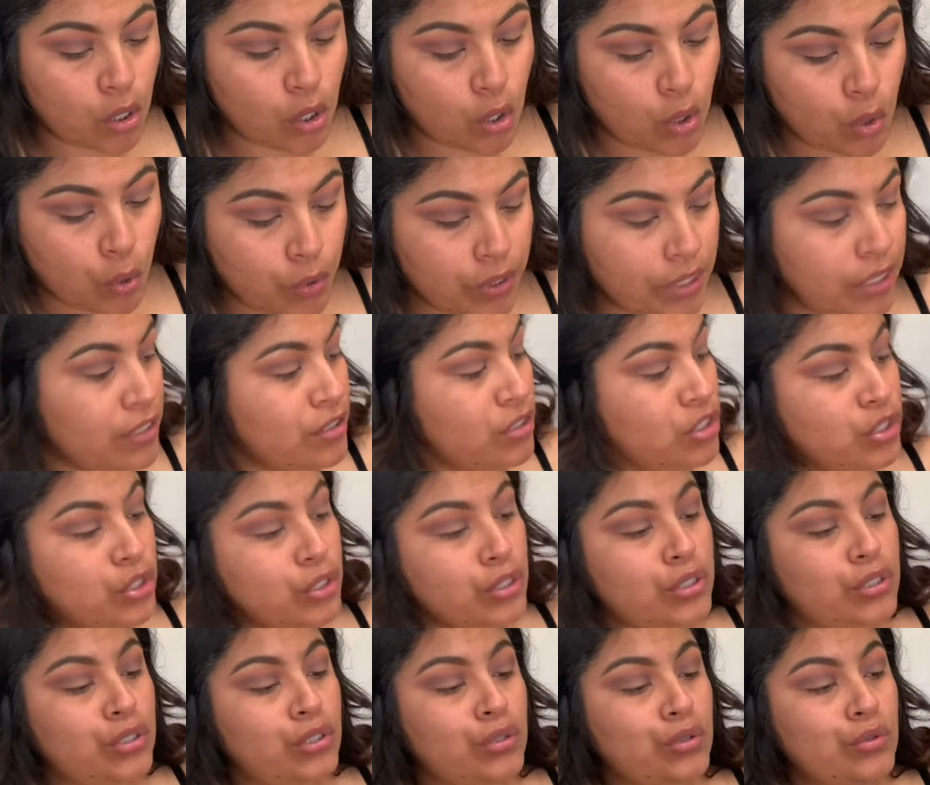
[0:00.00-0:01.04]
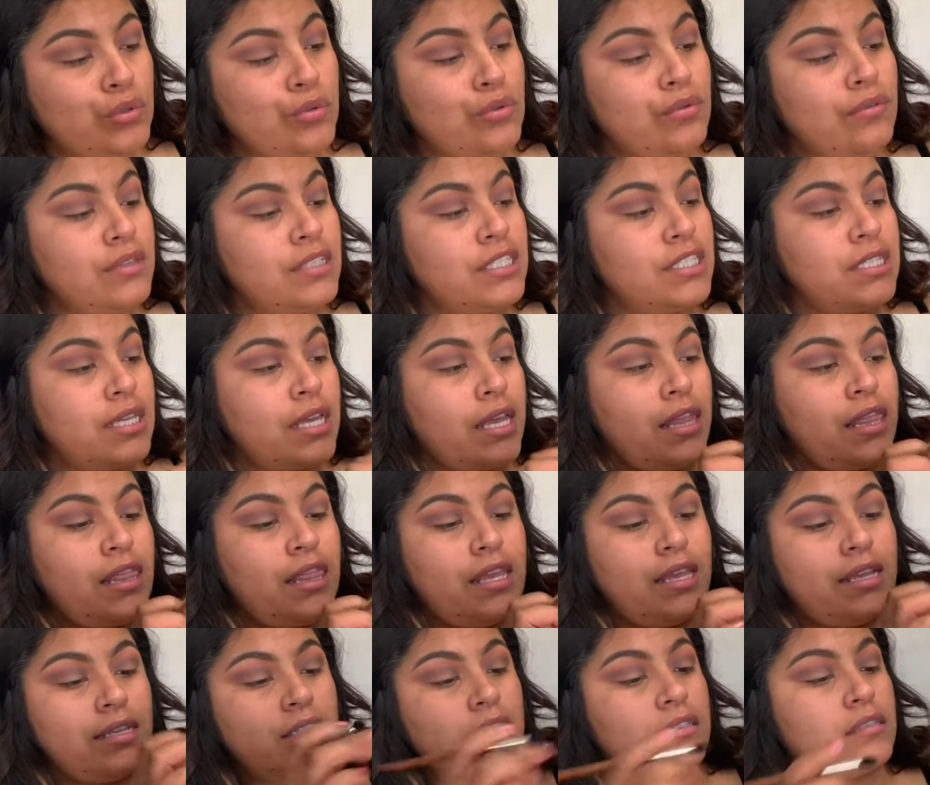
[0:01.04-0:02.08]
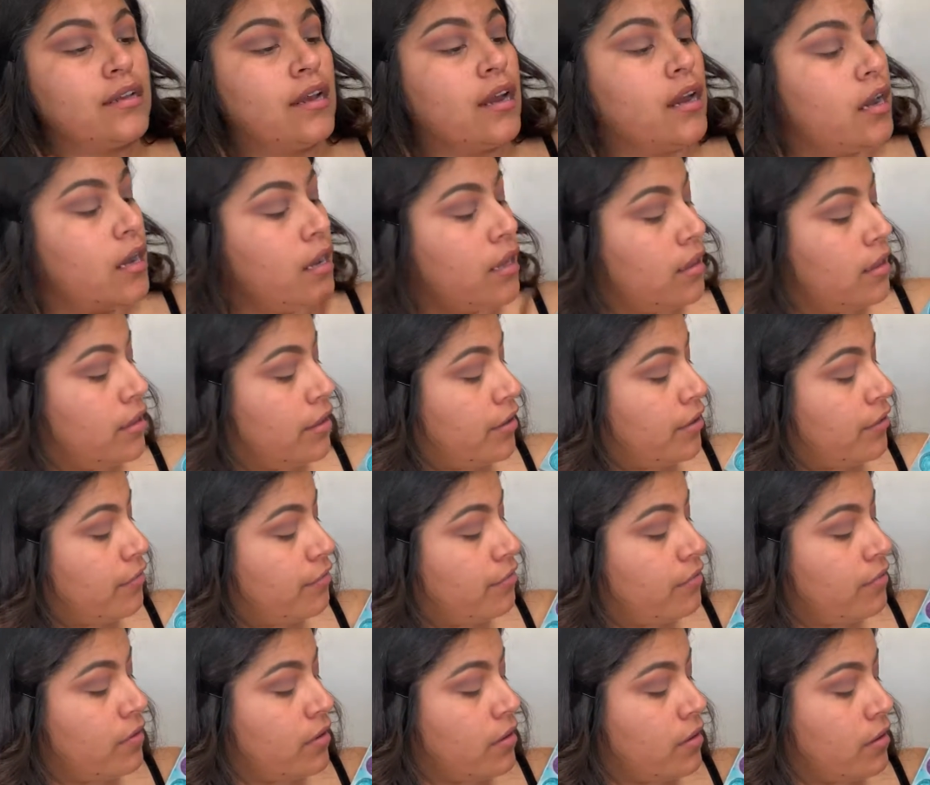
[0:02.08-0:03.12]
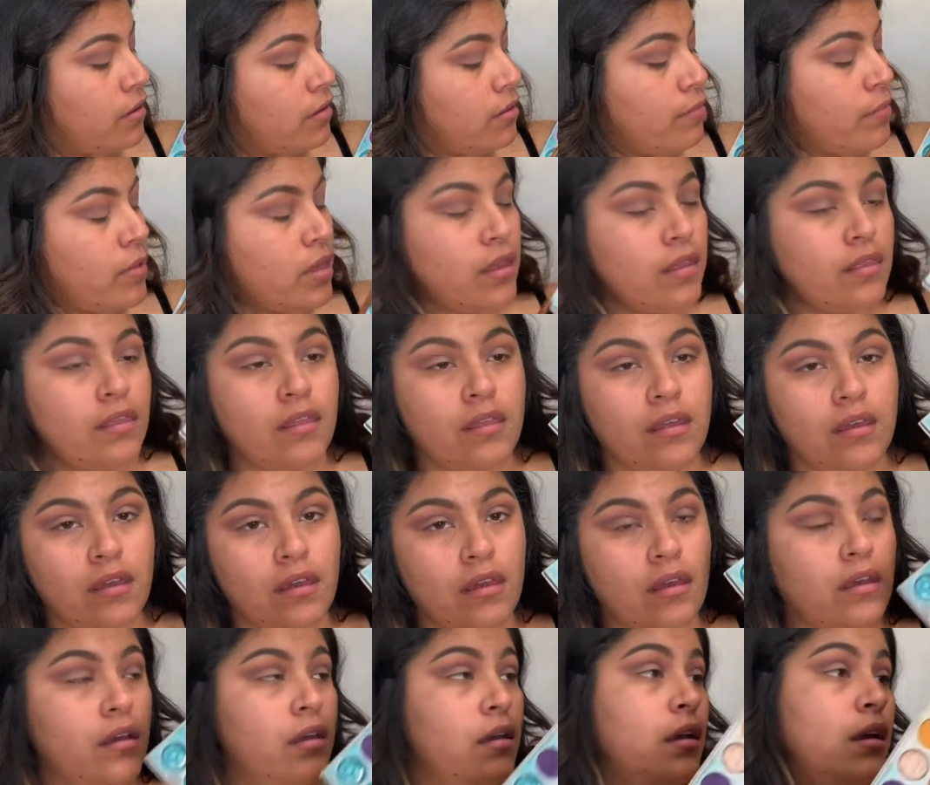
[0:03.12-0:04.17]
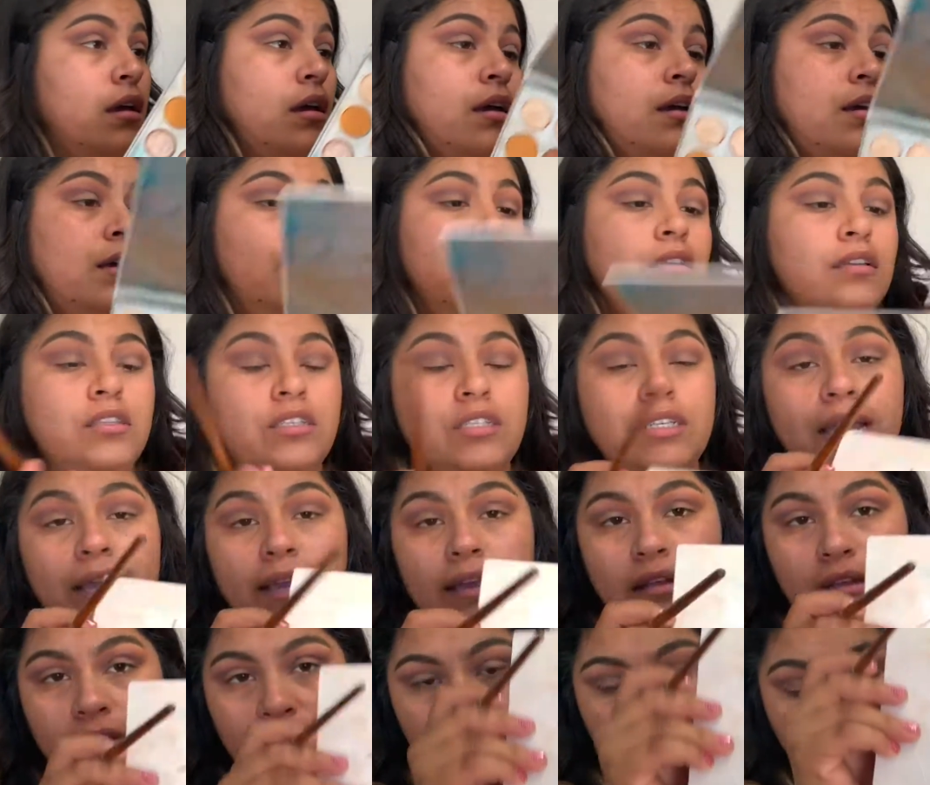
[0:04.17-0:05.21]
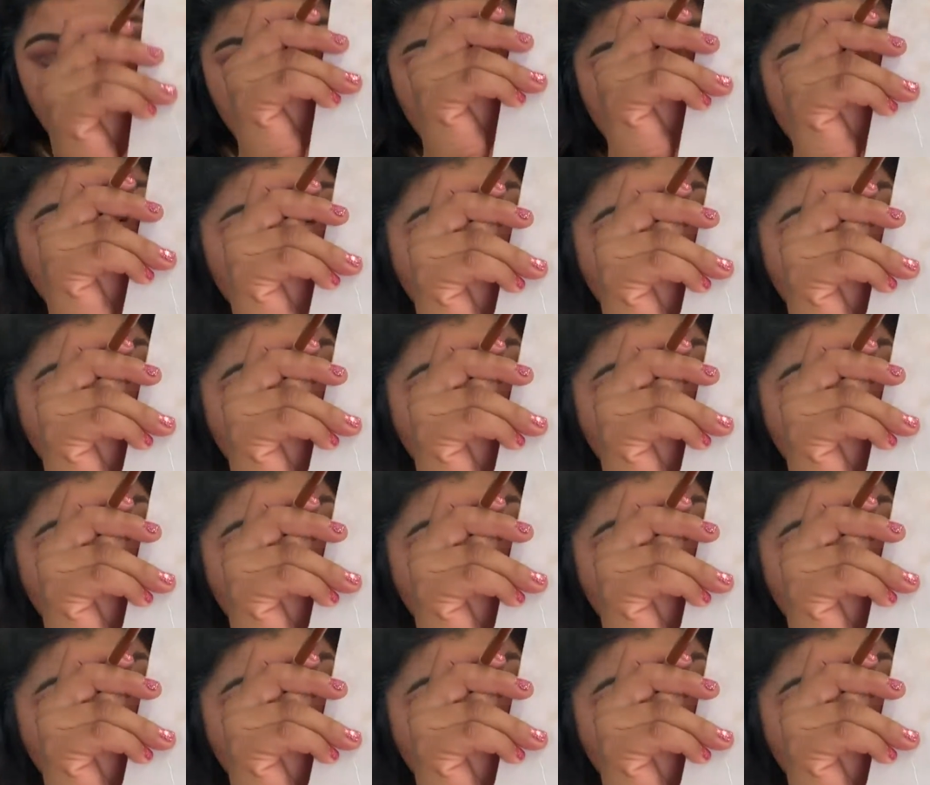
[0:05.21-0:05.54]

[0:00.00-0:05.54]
Going to use this color from the Jaclyn Hill